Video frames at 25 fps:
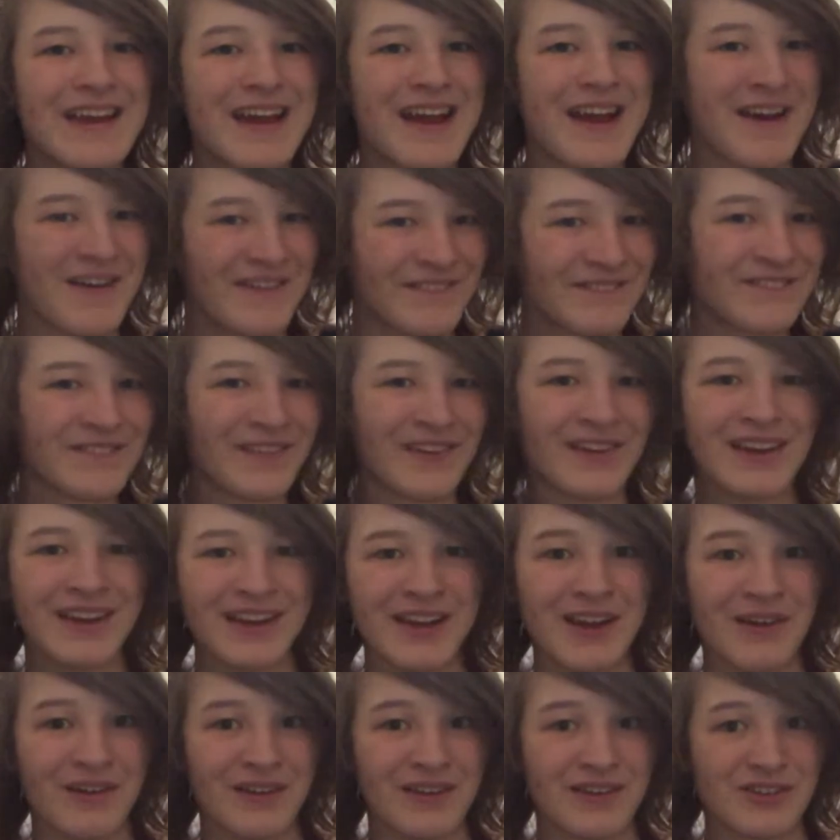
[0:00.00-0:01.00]
I'm fully
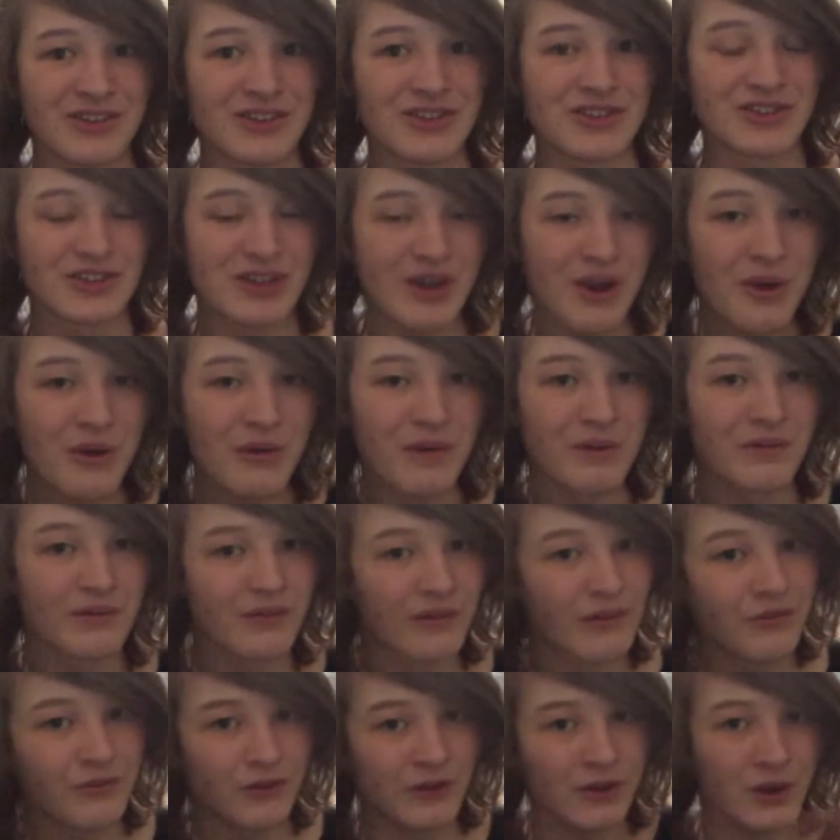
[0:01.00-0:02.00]
going to show and
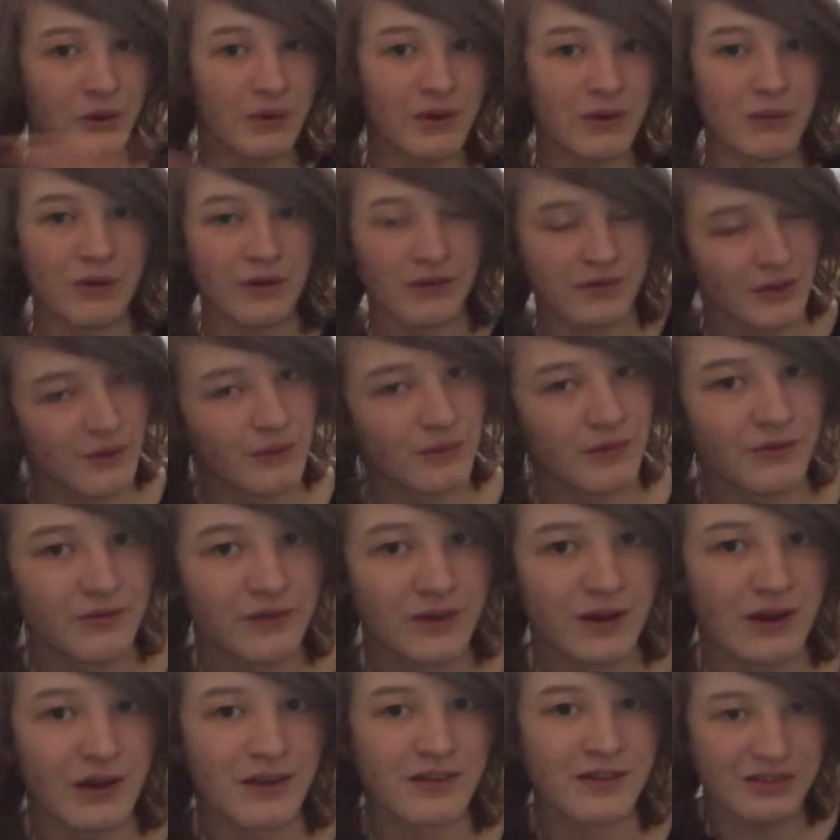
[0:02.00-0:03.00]
review it. Well, not
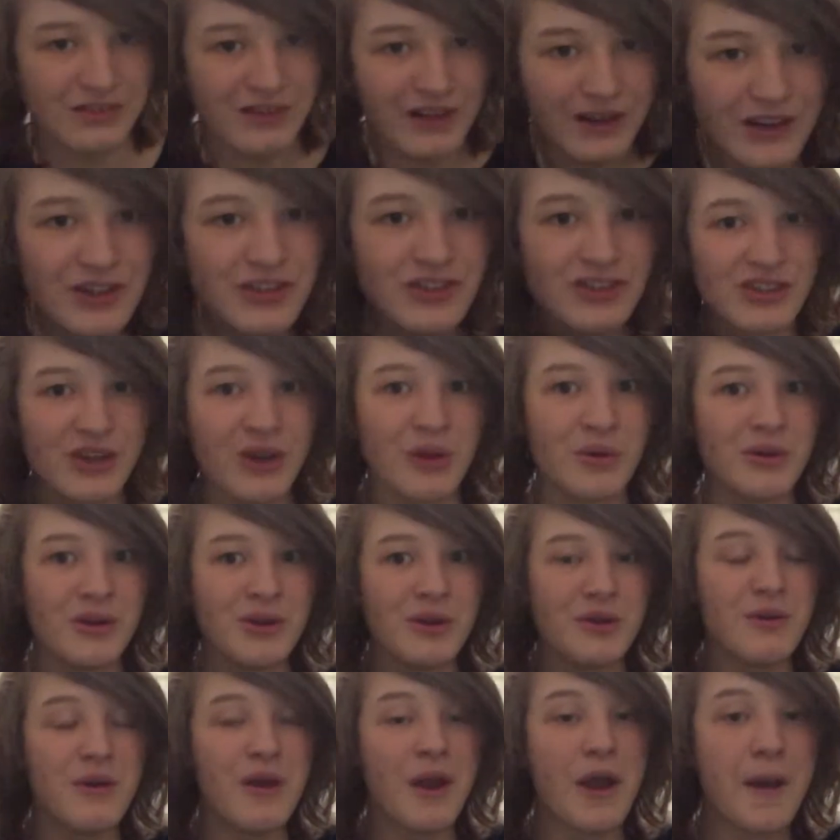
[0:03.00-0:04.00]
review it. I'm just going to show
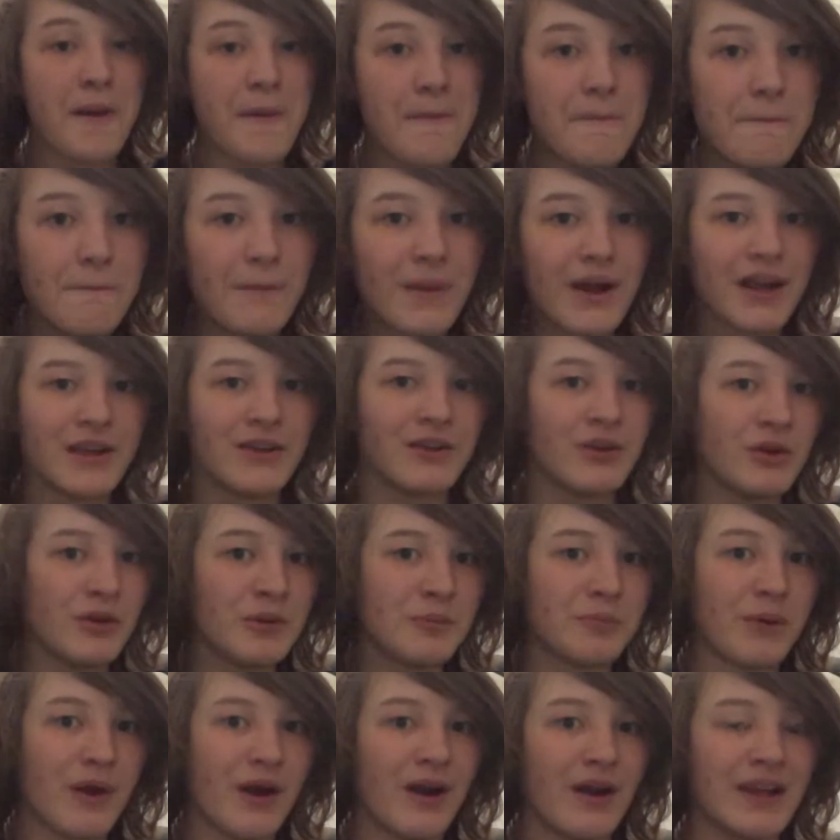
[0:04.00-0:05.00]
you my new
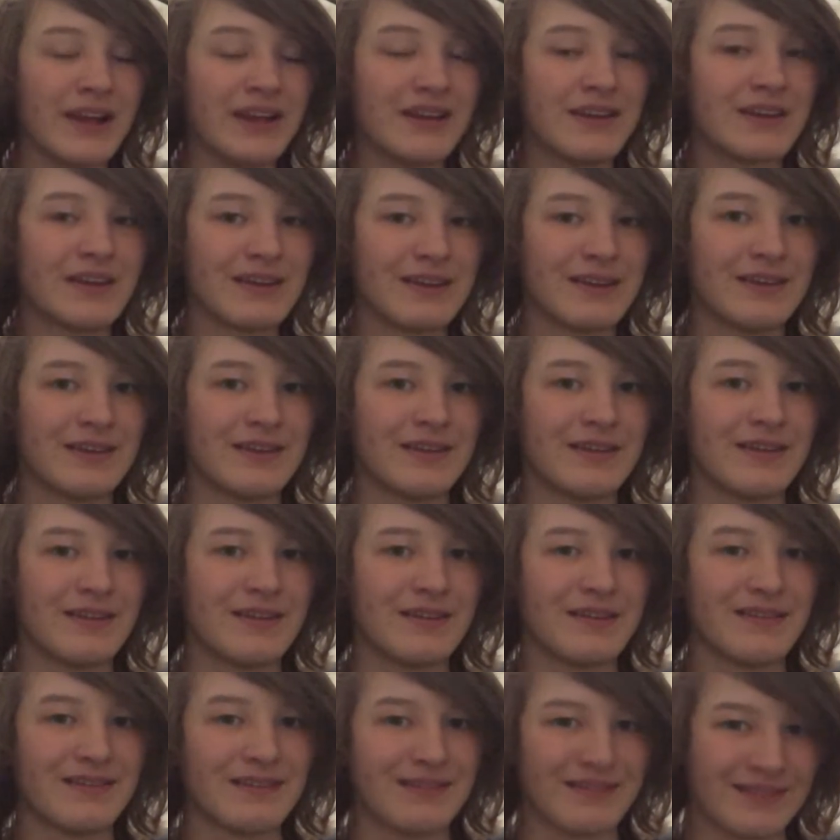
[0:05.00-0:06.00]
bike.
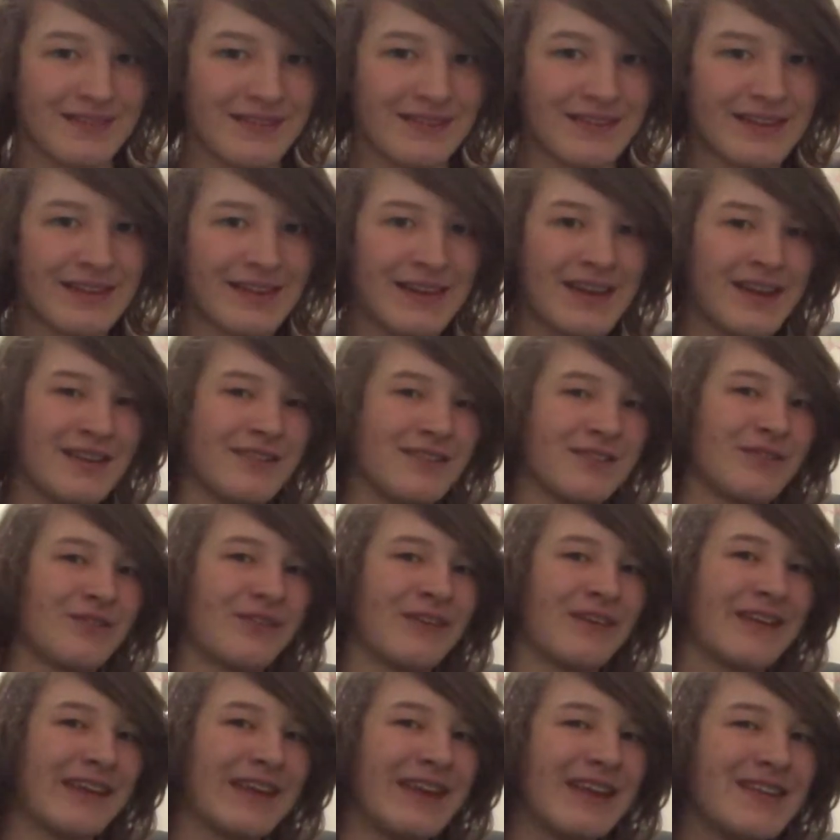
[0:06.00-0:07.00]
Let's
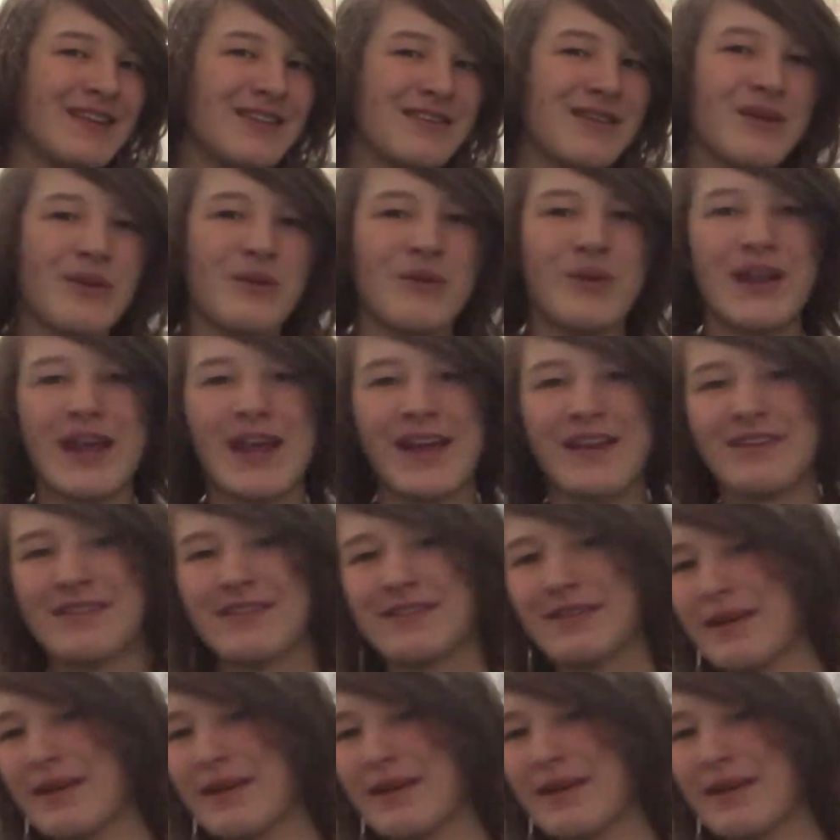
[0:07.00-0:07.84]
fucking do this.